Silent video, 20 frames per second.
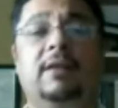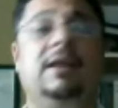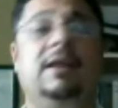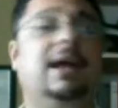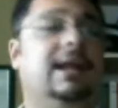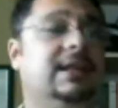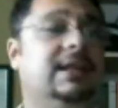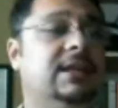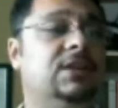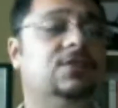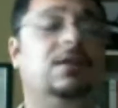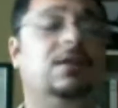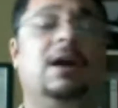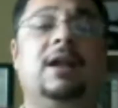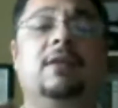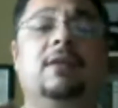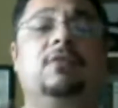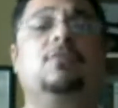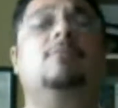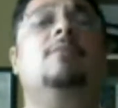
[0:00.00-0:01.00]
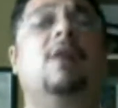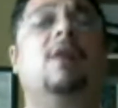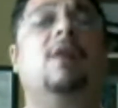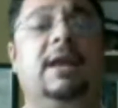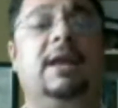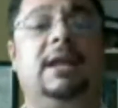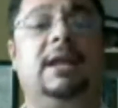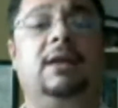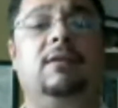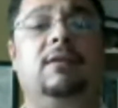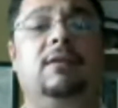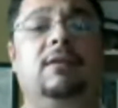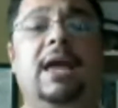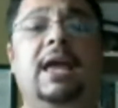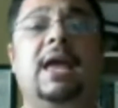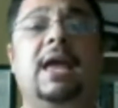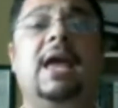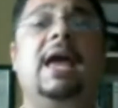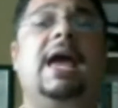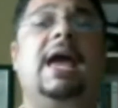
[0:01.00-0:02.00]
They're gonna teach you how to do marketing.
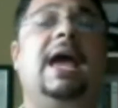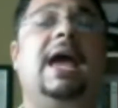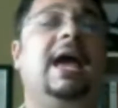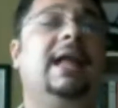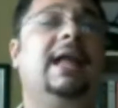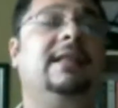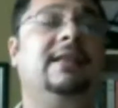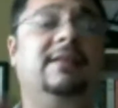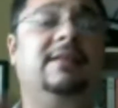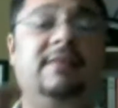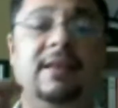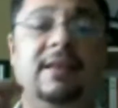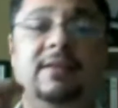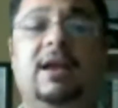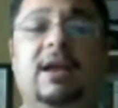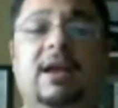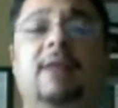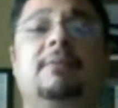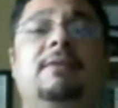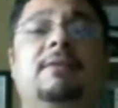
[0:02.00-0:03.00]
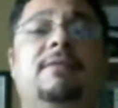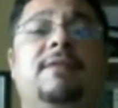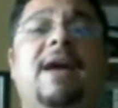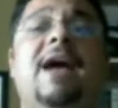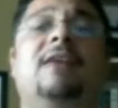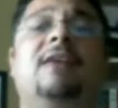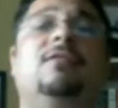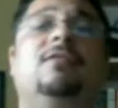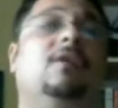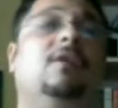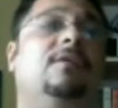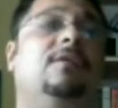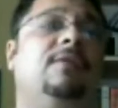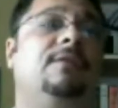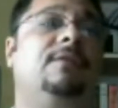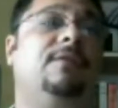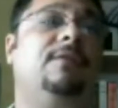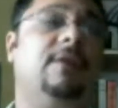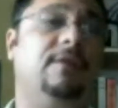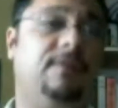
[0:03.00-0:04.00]
Okay, and these things are gonna be fast. So
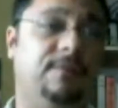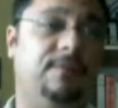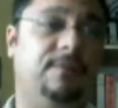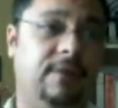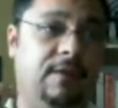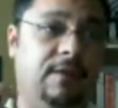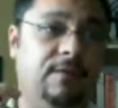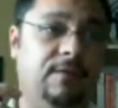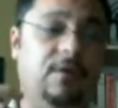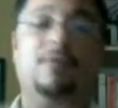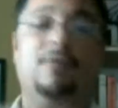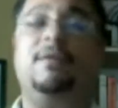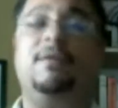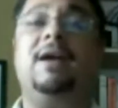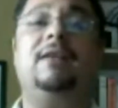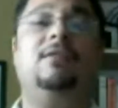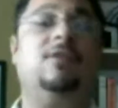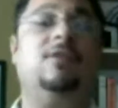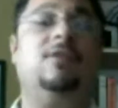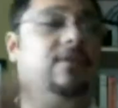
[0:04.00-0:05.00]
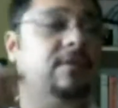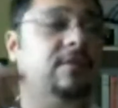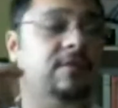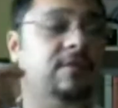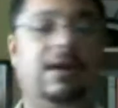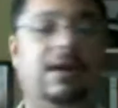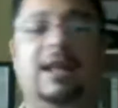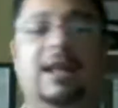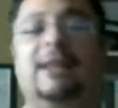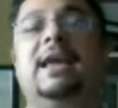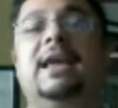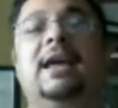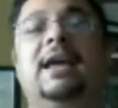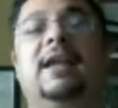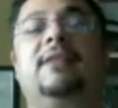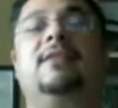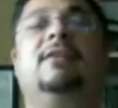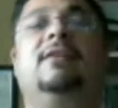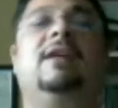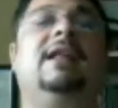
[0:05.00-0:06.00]
if you're a fast learner, you're gonna
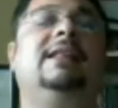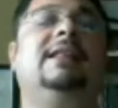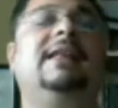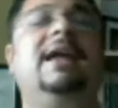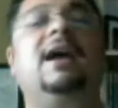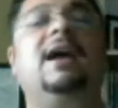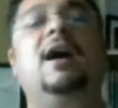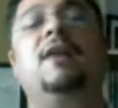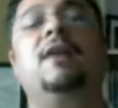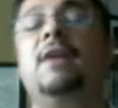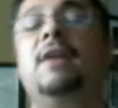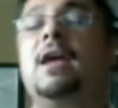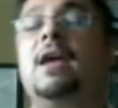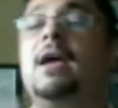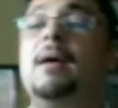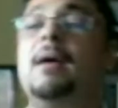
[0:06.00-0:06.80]
take off.